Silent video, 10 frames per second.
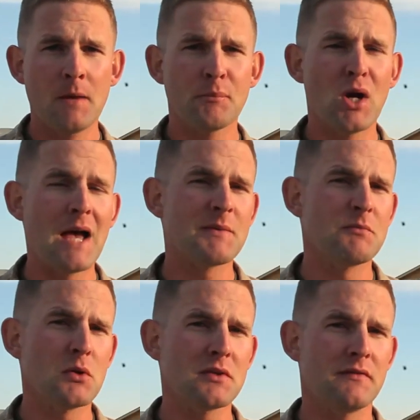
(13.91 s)
Perhaps
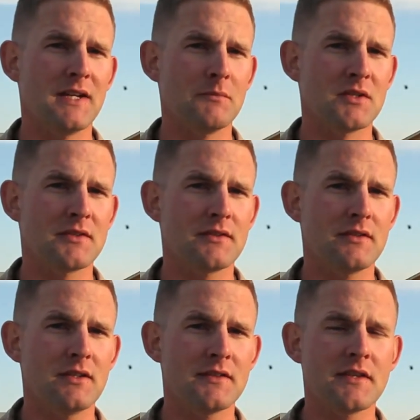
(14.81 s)
most famous
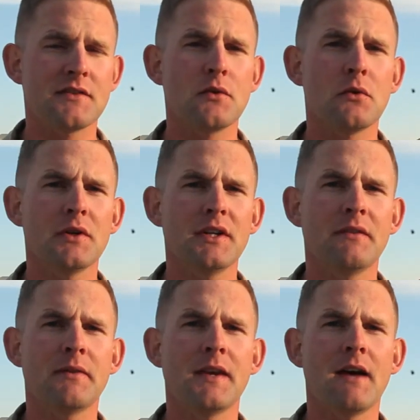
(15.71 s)
is the story
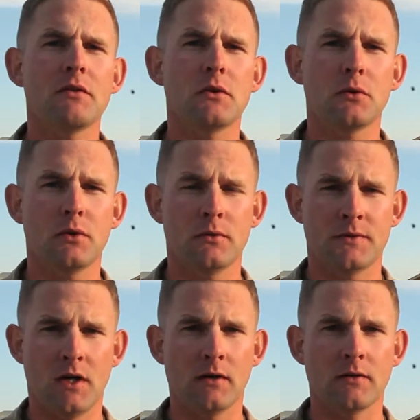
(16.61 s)
of the Navajo
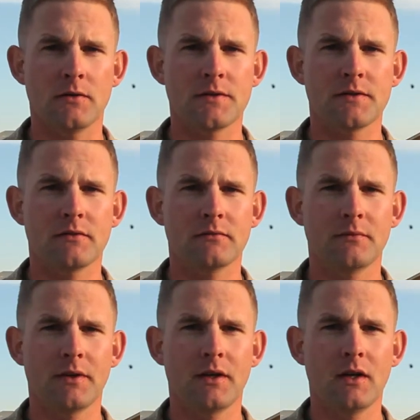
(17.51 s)
Code Talkers.
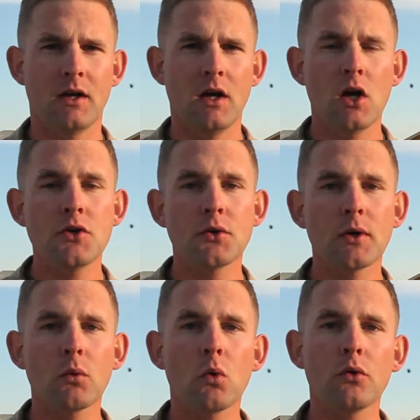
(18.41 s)

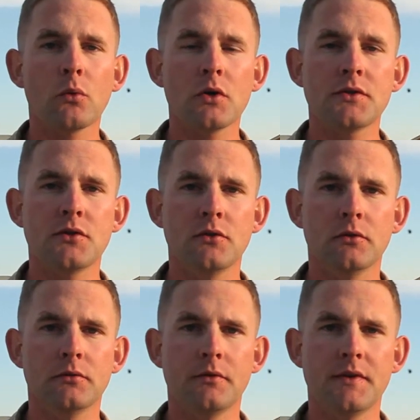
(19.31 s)
During World War
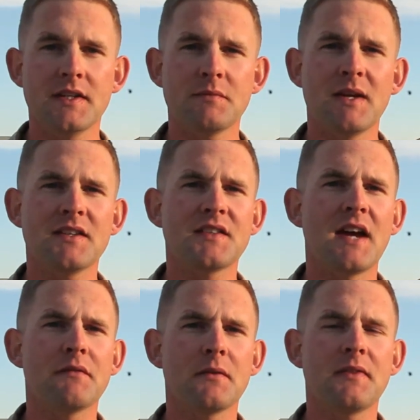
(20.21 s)
II, these men
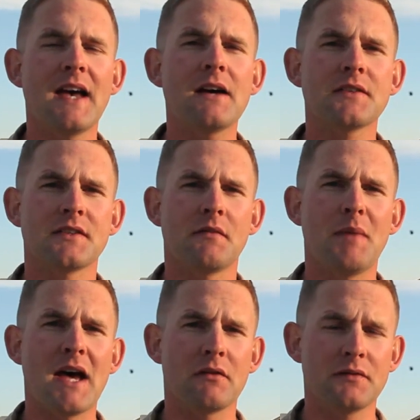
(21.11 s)
ciphered thousands of
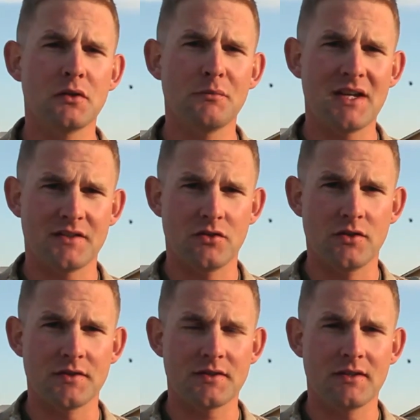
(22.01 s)
battlefield
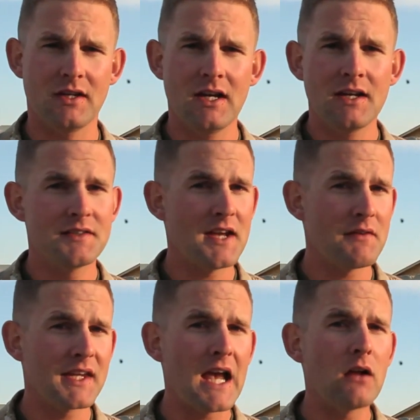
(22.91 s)
messages,
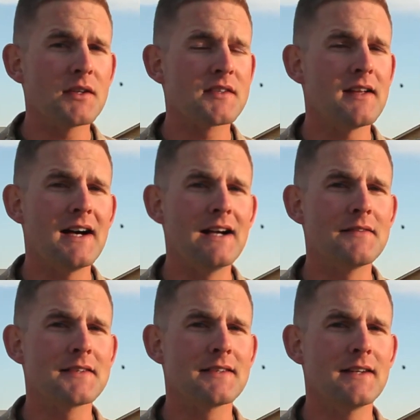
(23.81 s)
saving countless
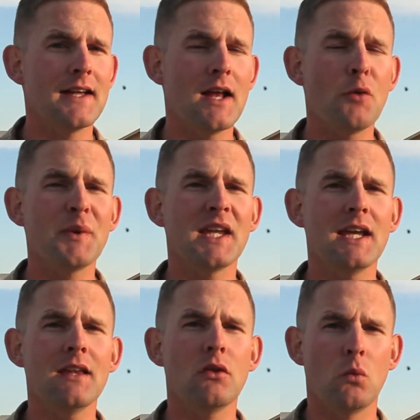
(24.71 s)
lives and helping
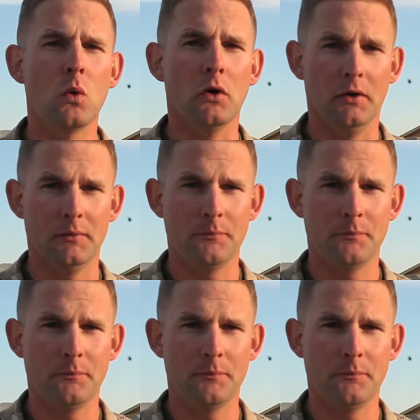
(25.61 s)
end the war.